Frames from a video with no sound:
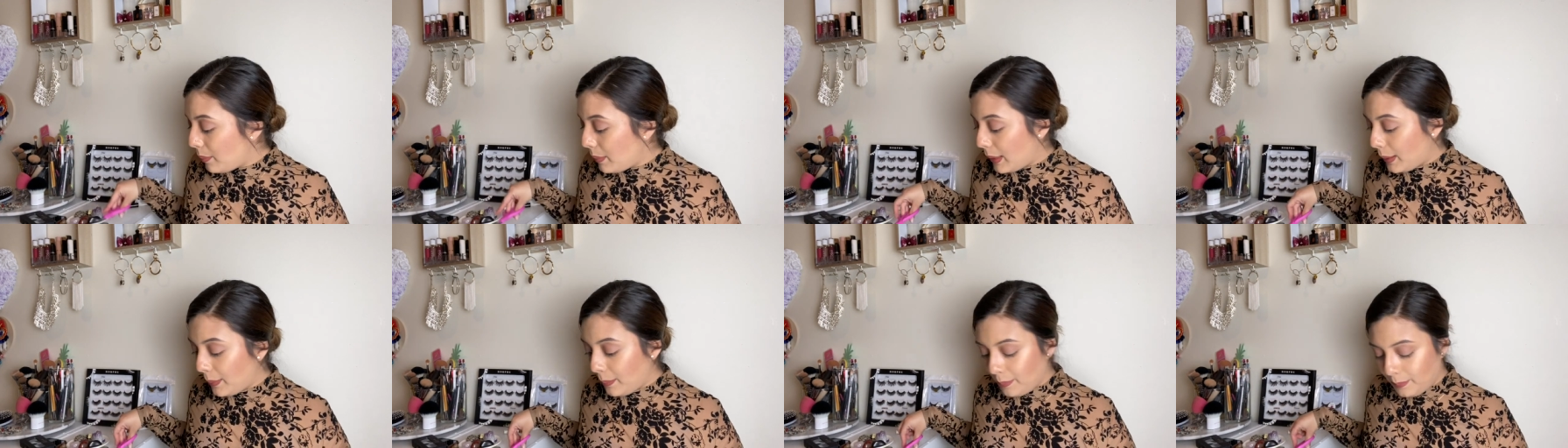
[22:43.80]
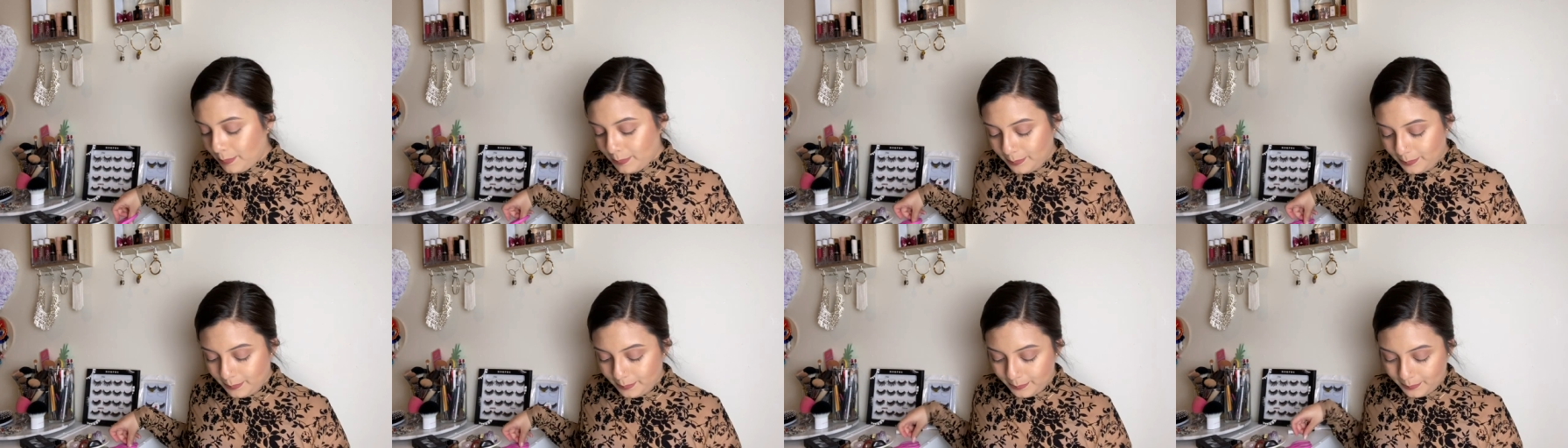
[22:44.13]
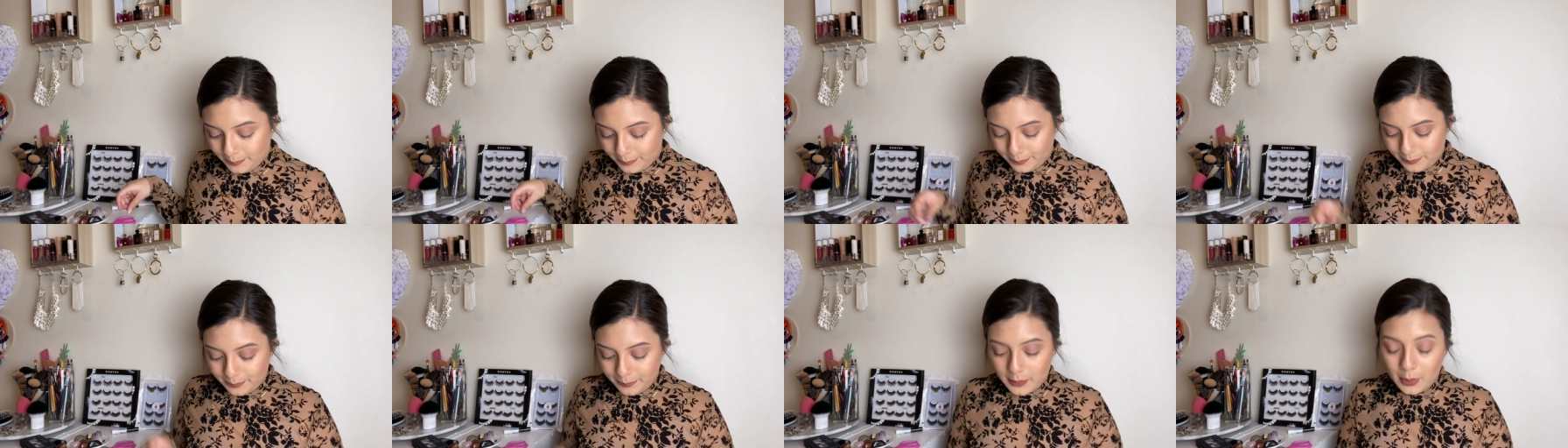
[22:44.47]
me.
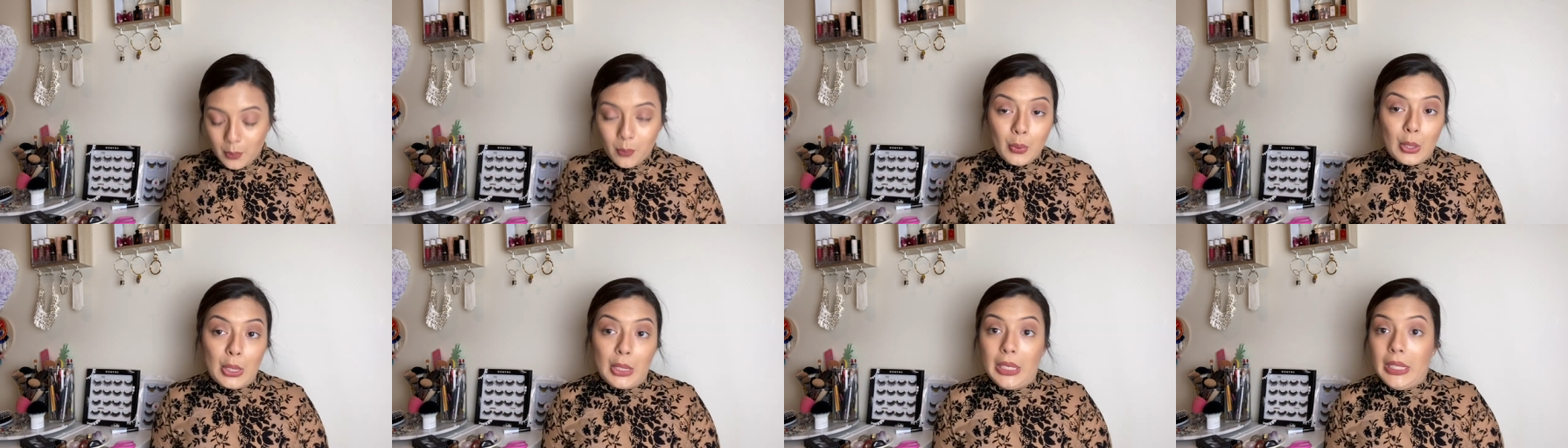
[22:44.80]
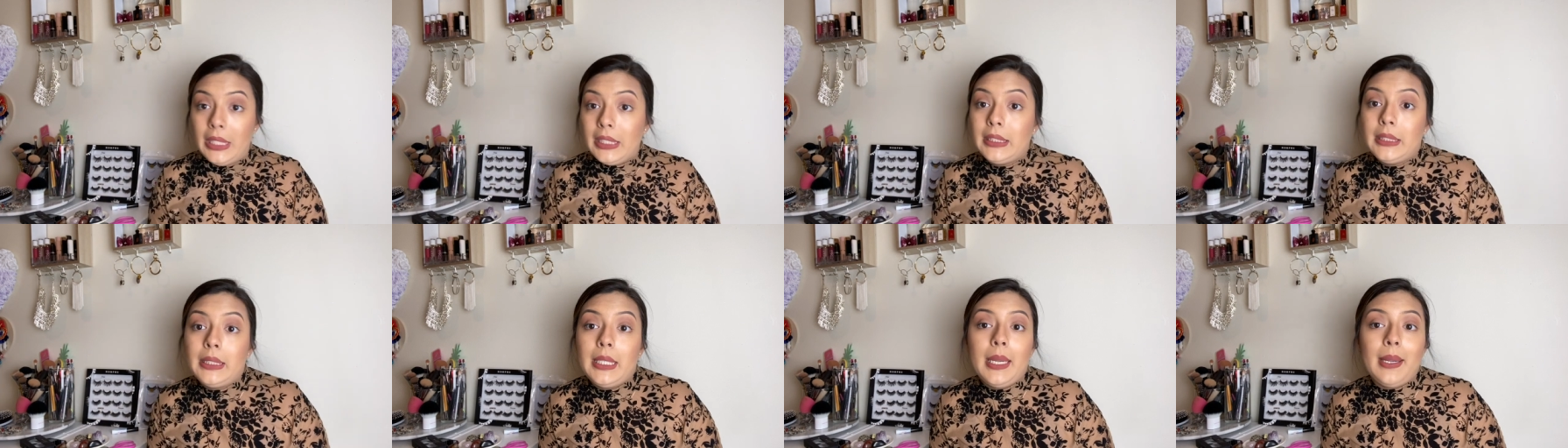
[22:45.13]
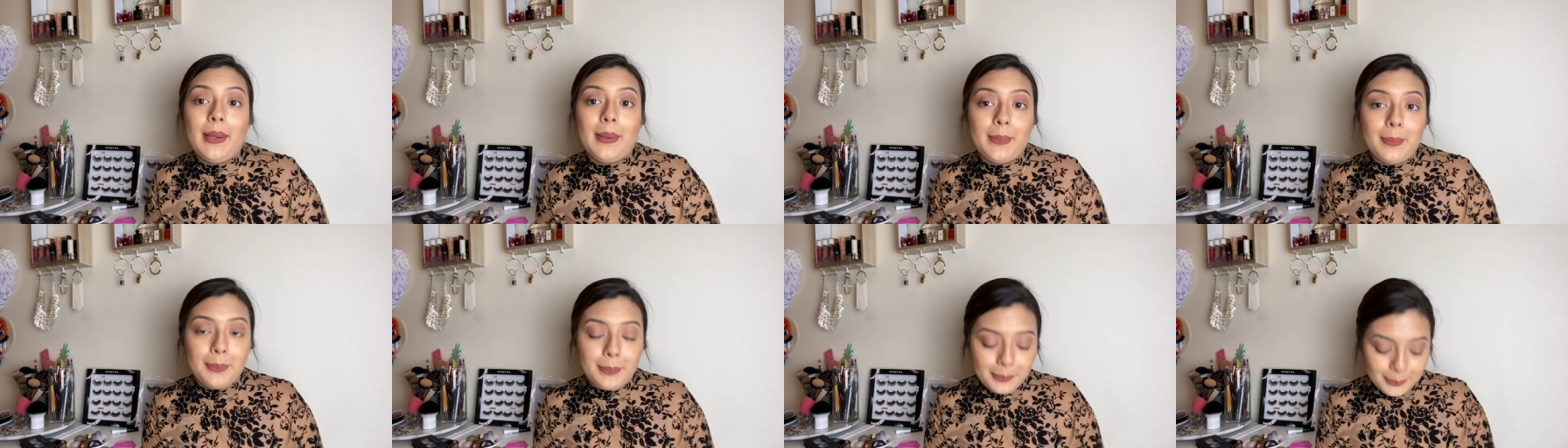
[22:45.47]
What can I
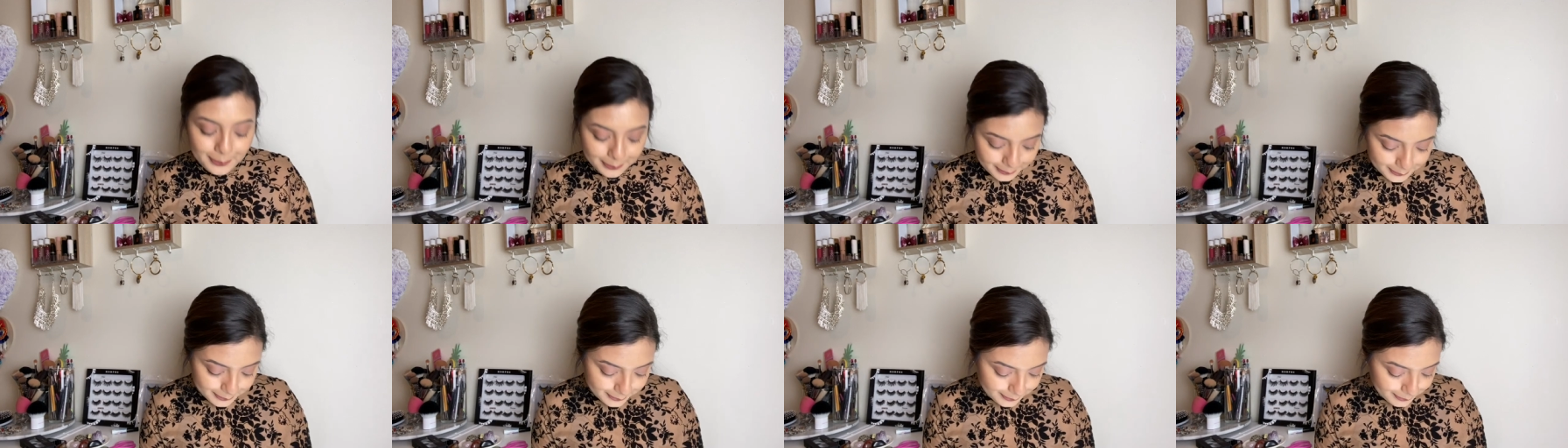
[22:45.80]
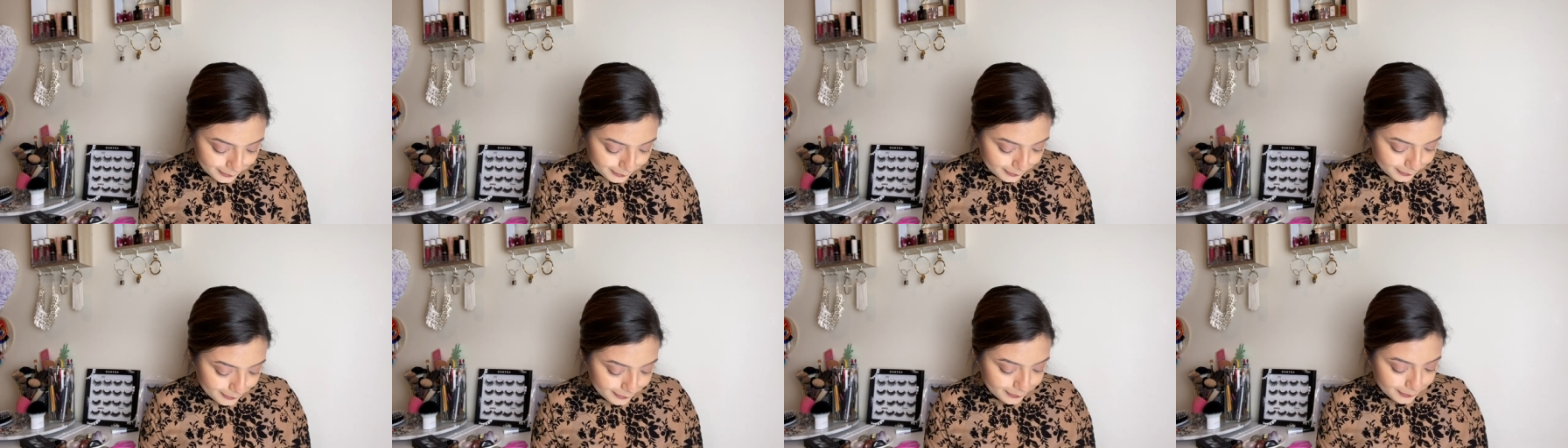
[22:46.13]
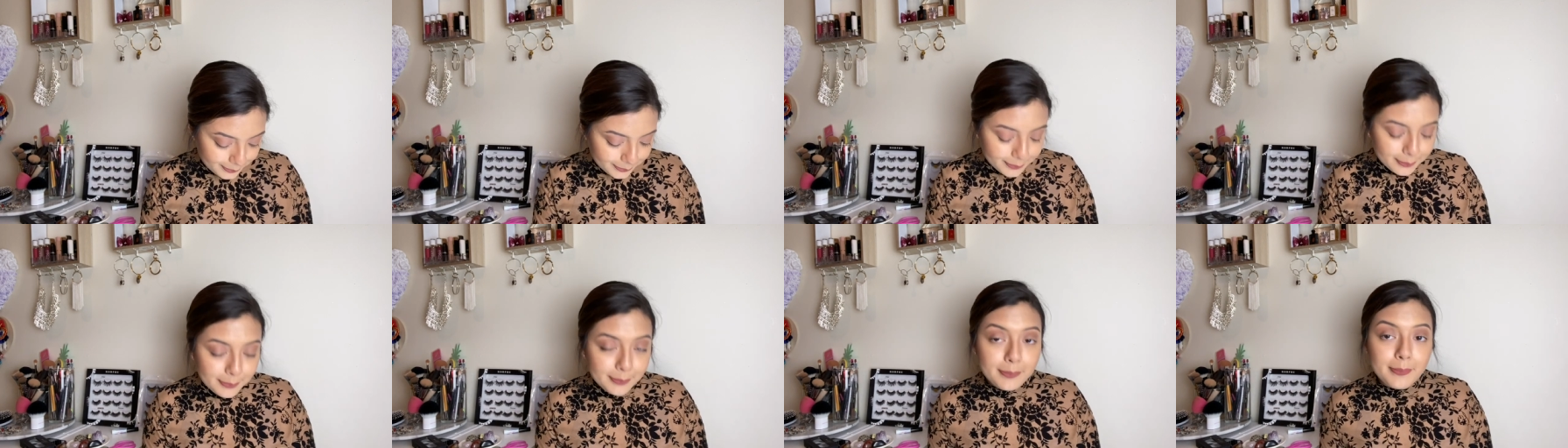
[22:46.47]

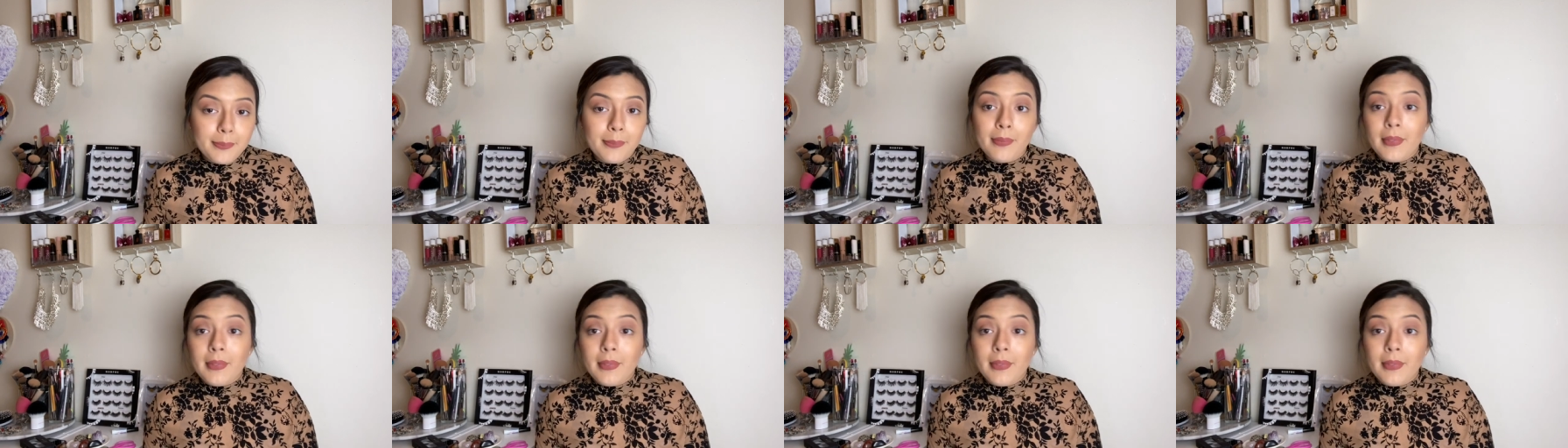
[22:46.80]
say?